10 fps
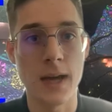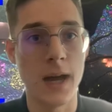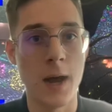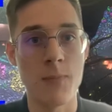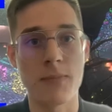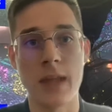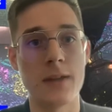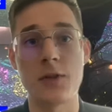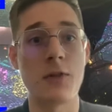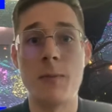and
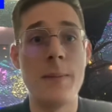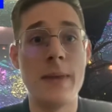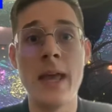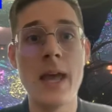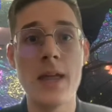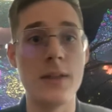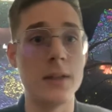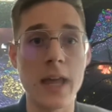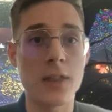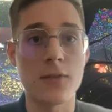sort of maybe the
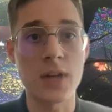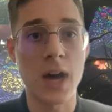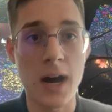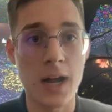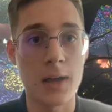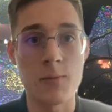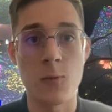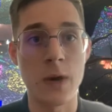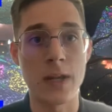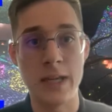length of time
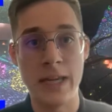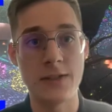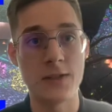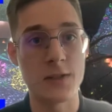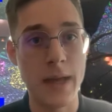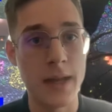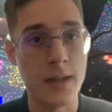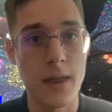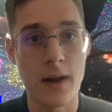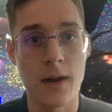one needs to
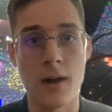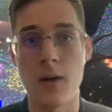spend there,